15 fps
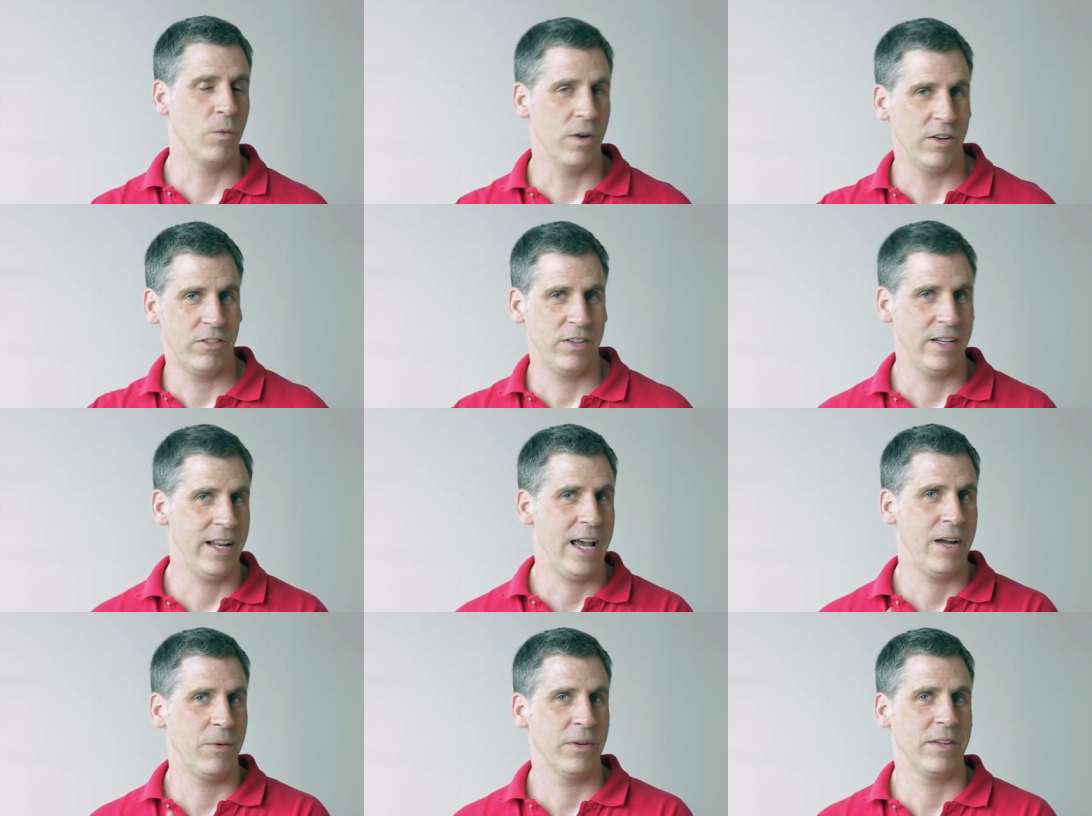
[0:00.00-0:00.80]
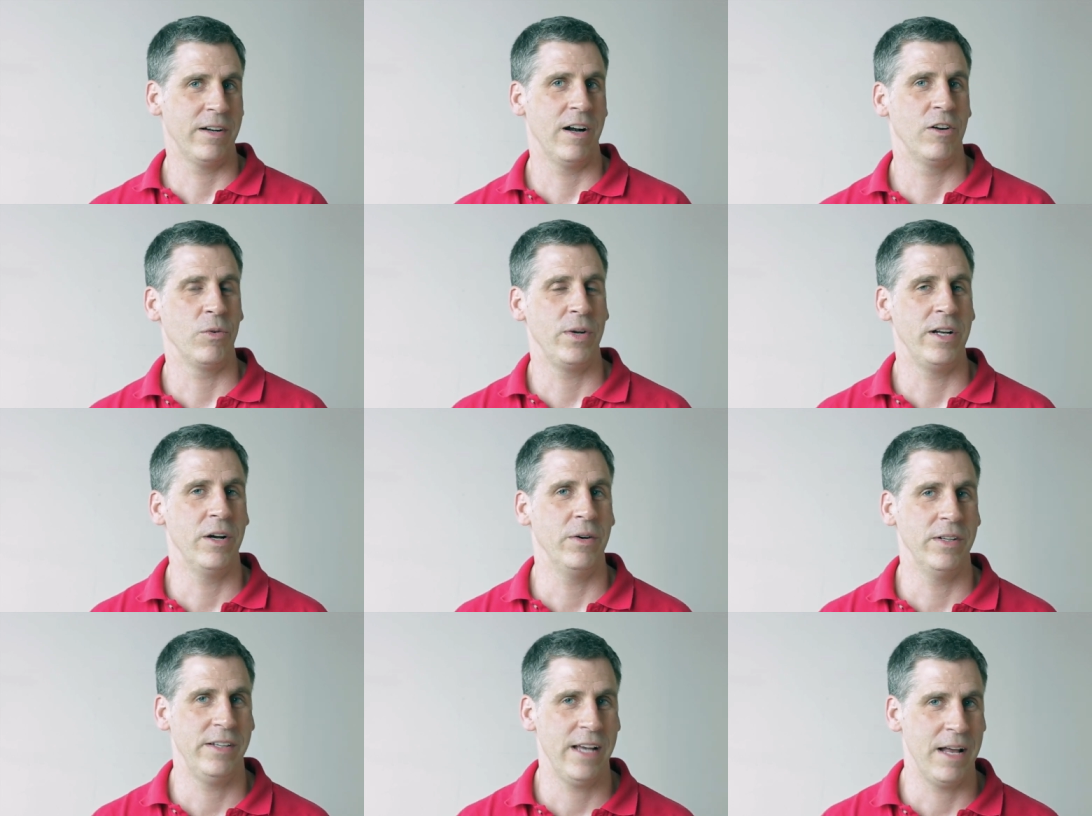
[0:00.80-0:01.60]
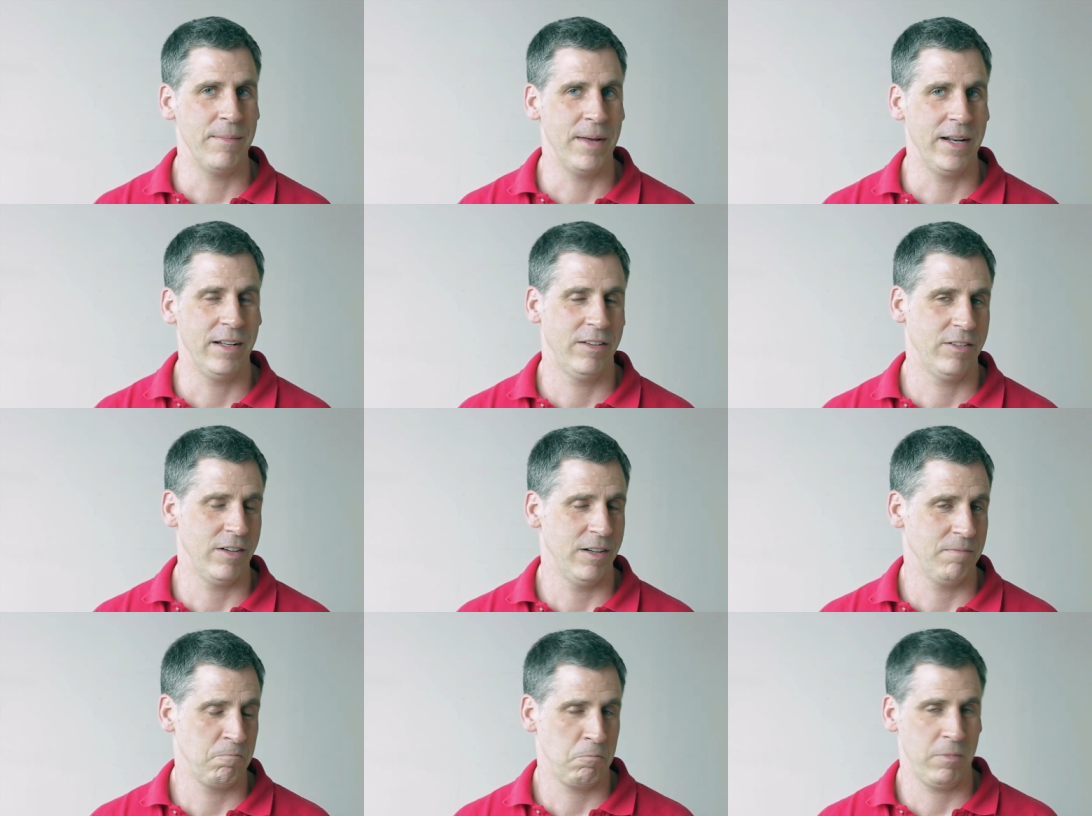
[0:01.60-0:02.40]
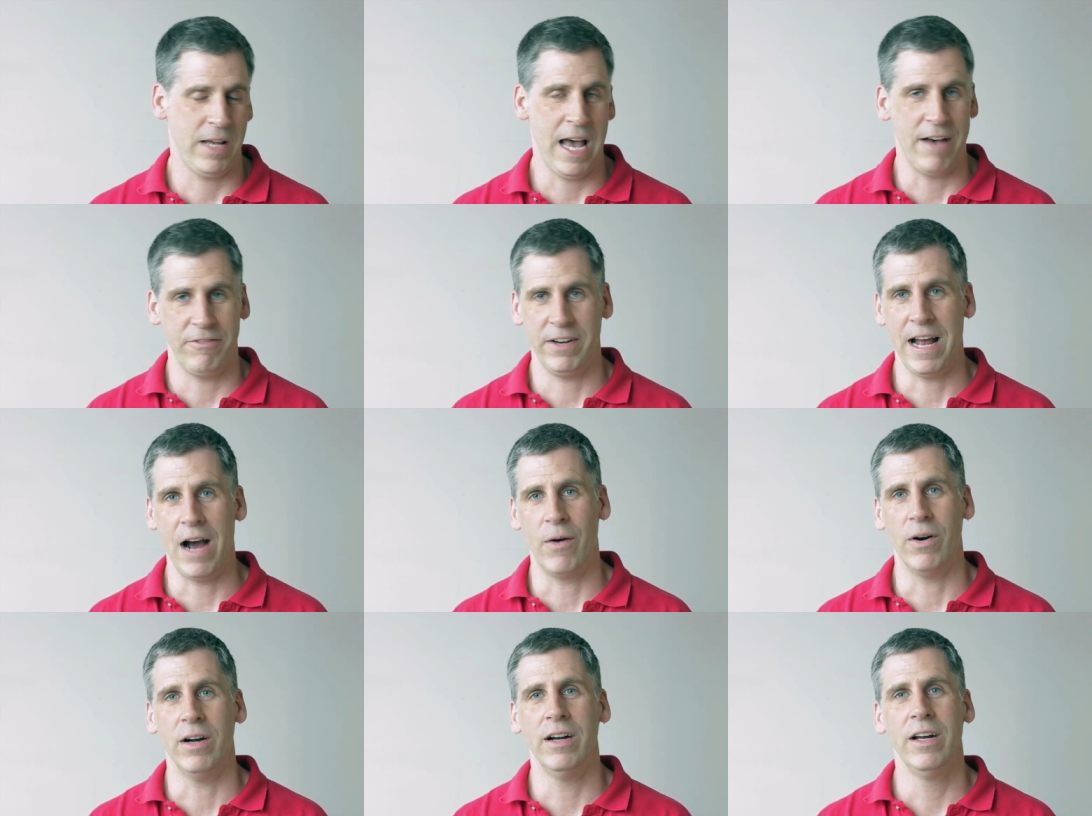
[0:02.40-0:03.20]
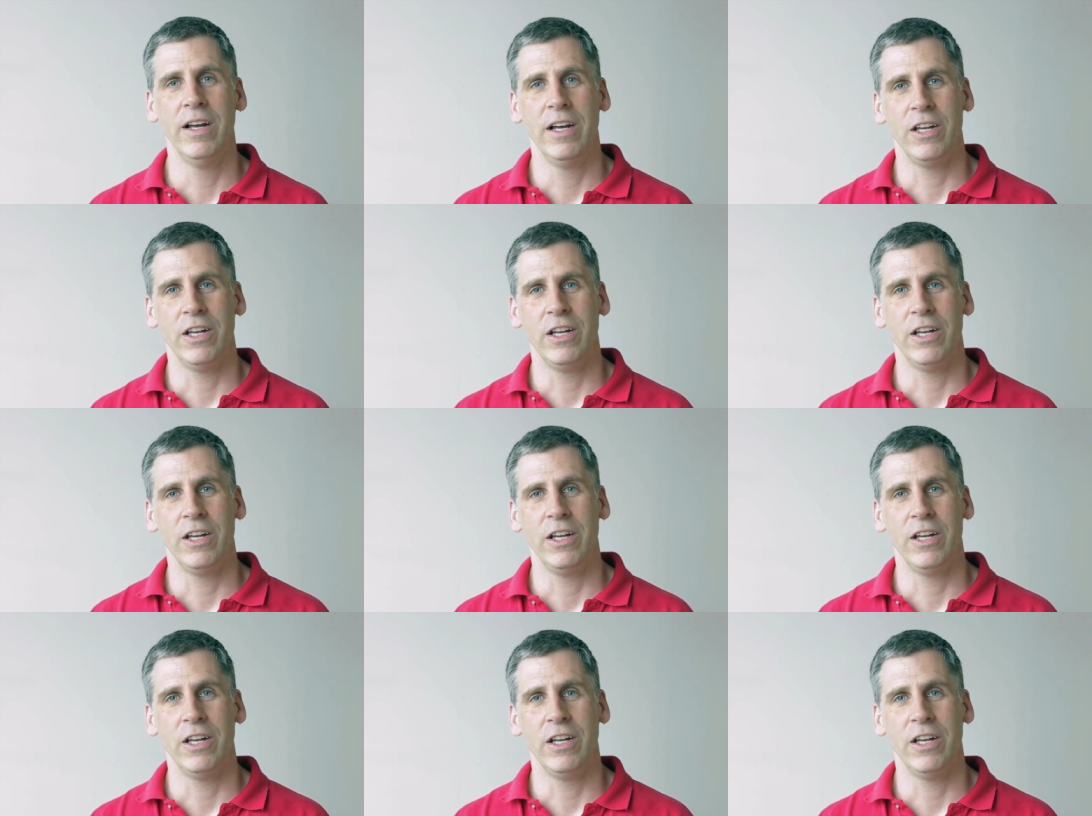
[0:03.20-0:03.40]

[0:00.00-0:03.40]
Whereas today with an Arduino in 10 minutes or half an hour,